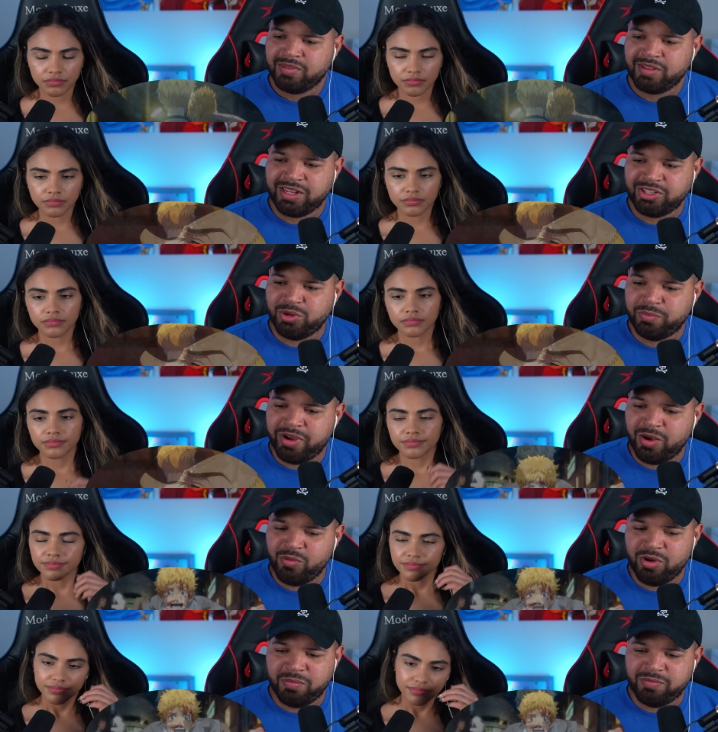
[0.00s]
Speaker 1: Get your
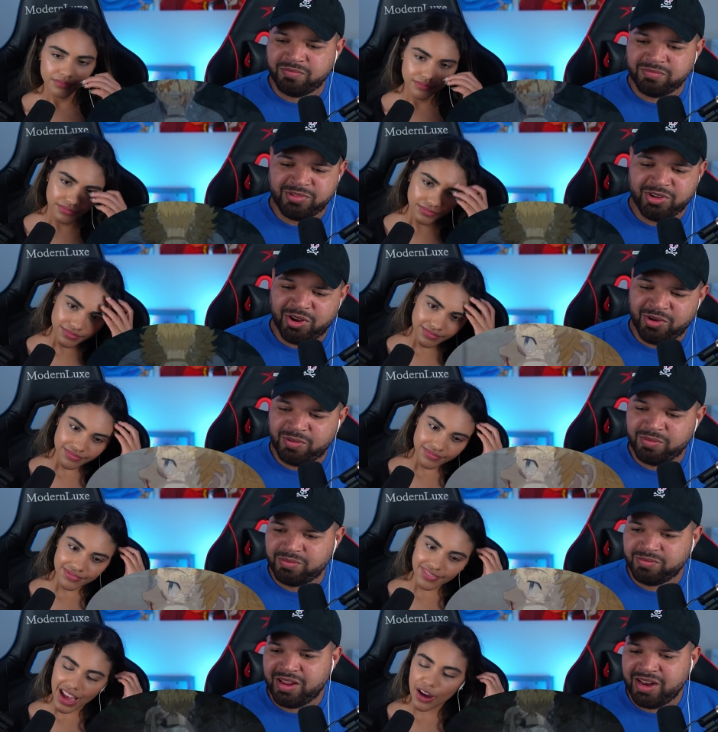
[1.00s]
butt whooped, you know.
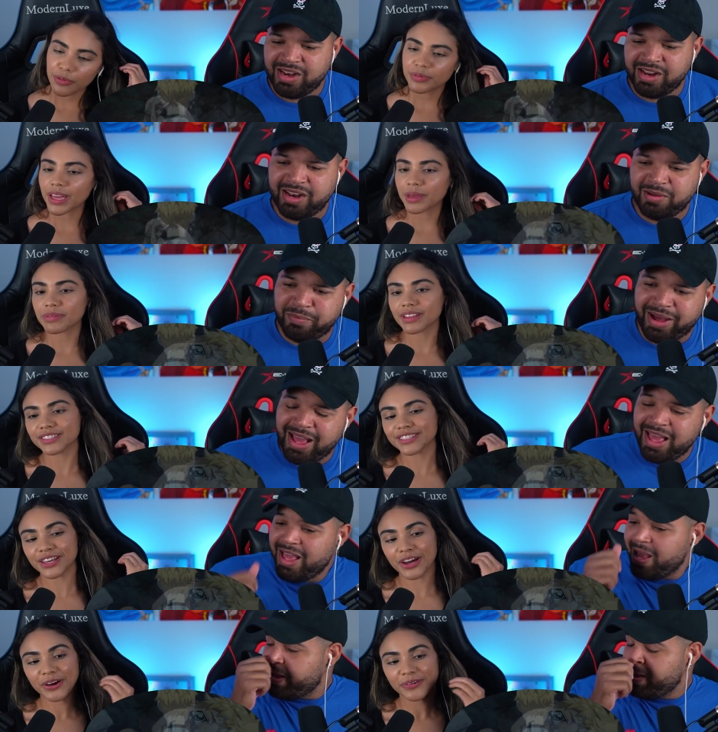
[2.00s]
And, and buy,
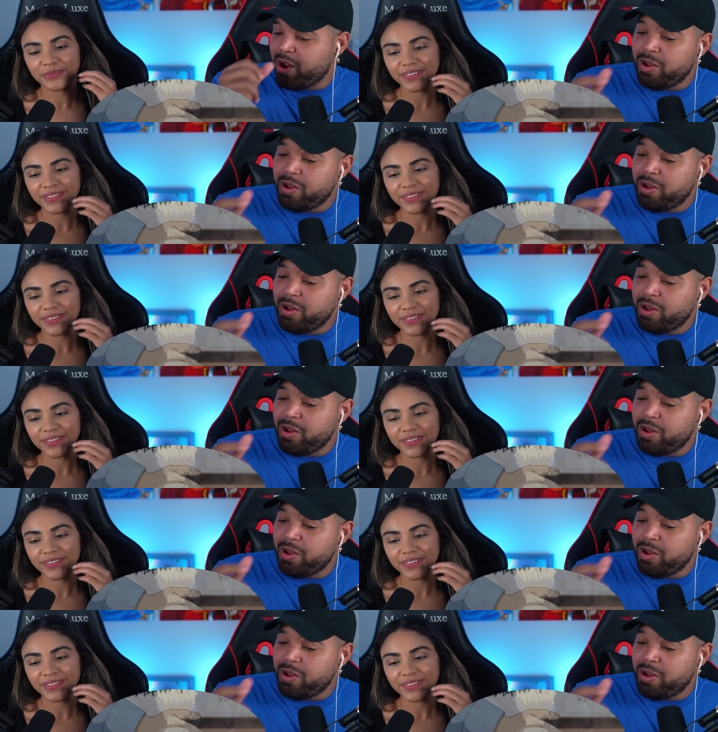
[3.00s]
you